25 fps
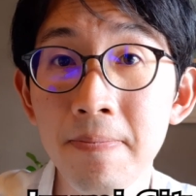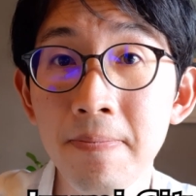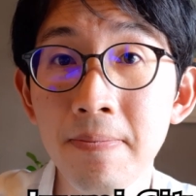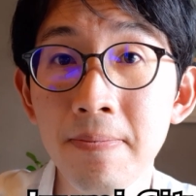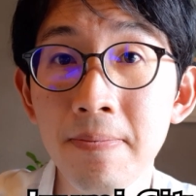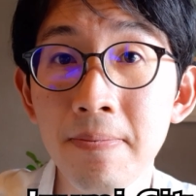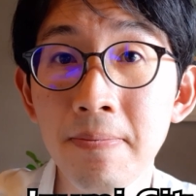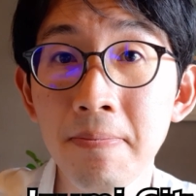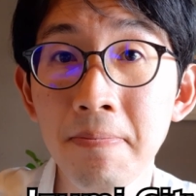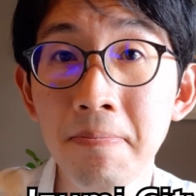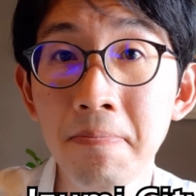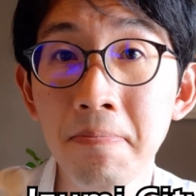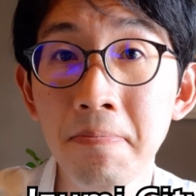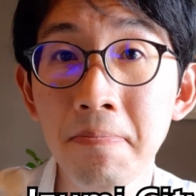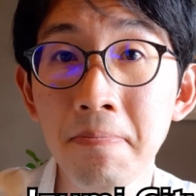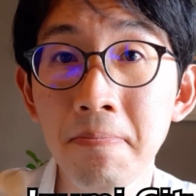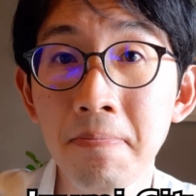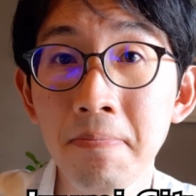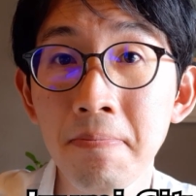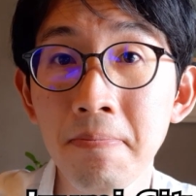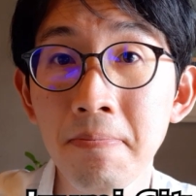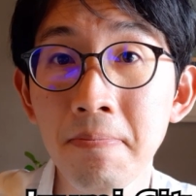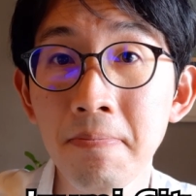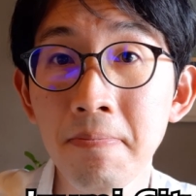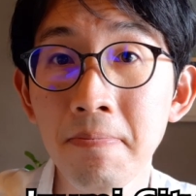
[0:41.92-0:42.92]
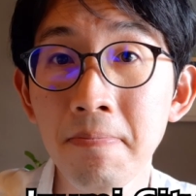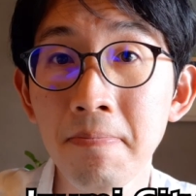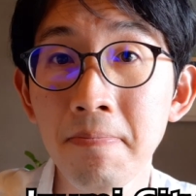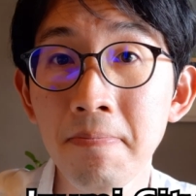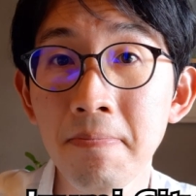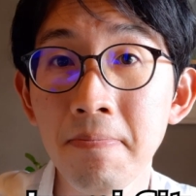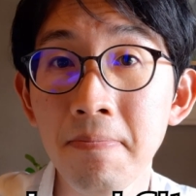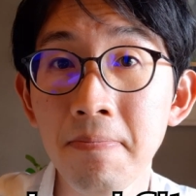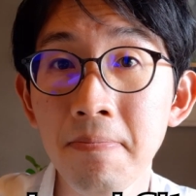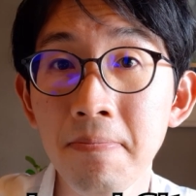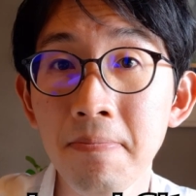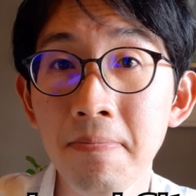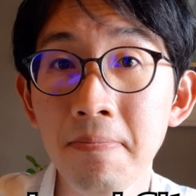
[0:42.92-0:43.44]

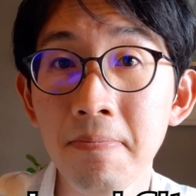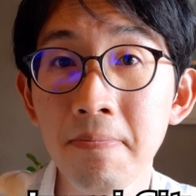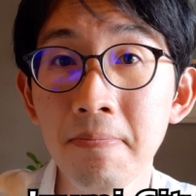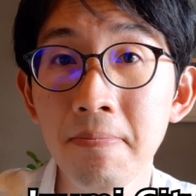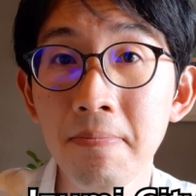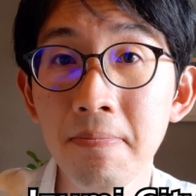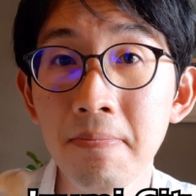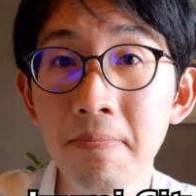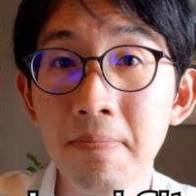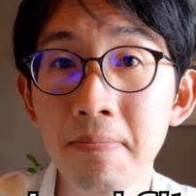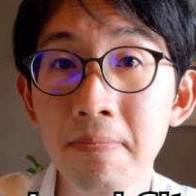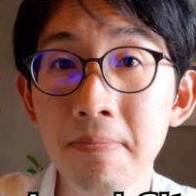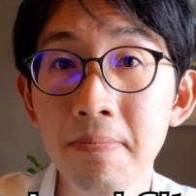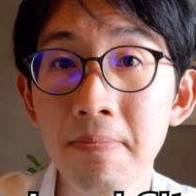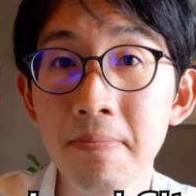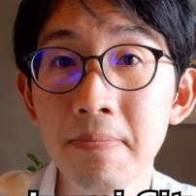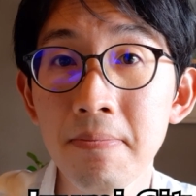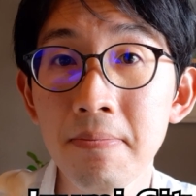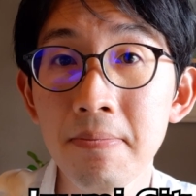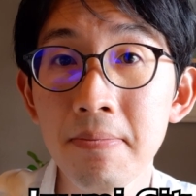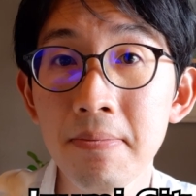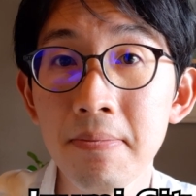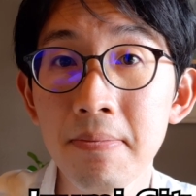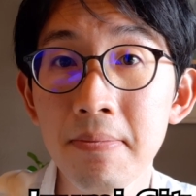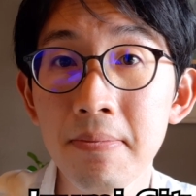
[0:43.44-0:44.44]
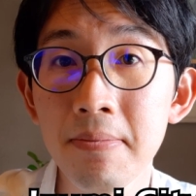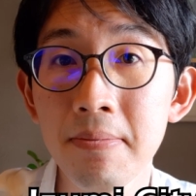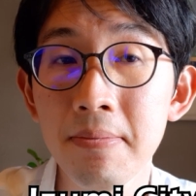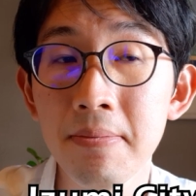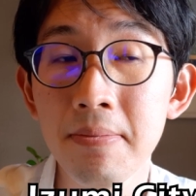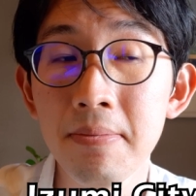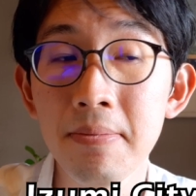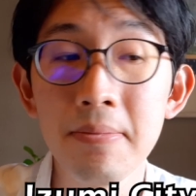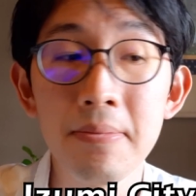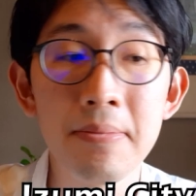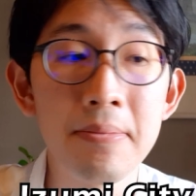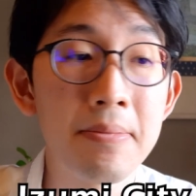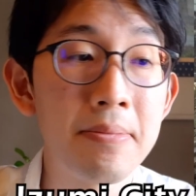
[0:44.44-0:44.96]

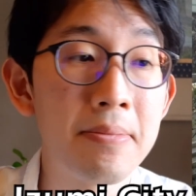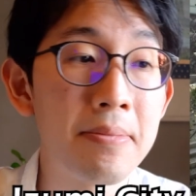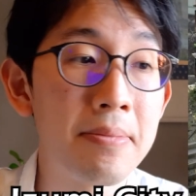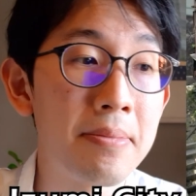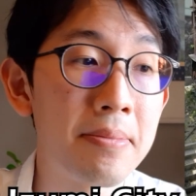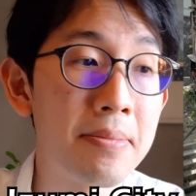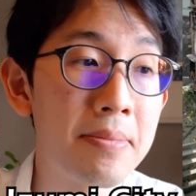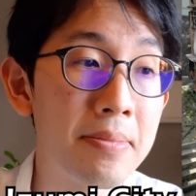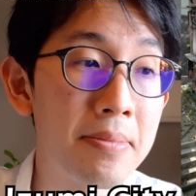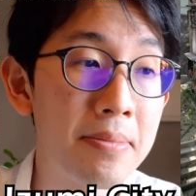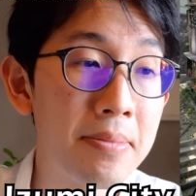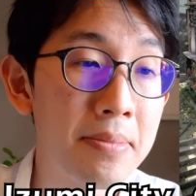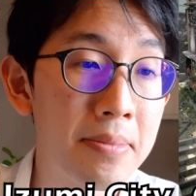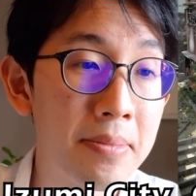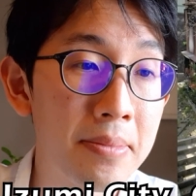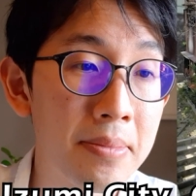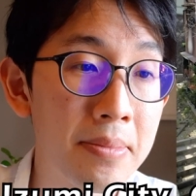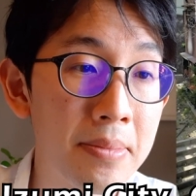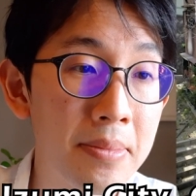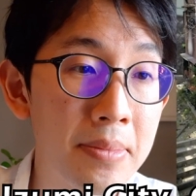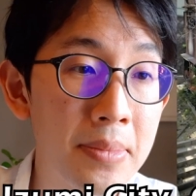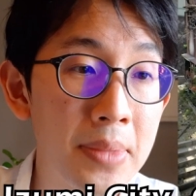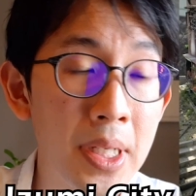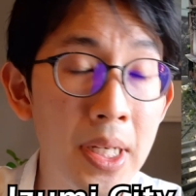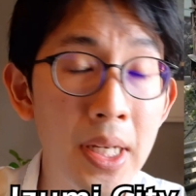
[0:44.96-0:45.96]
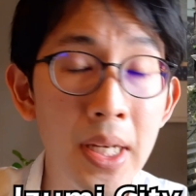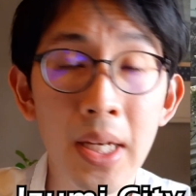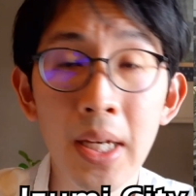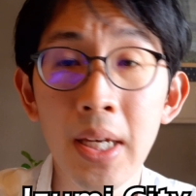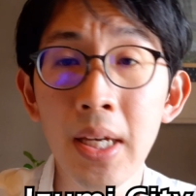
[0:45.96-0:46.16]
[no speech]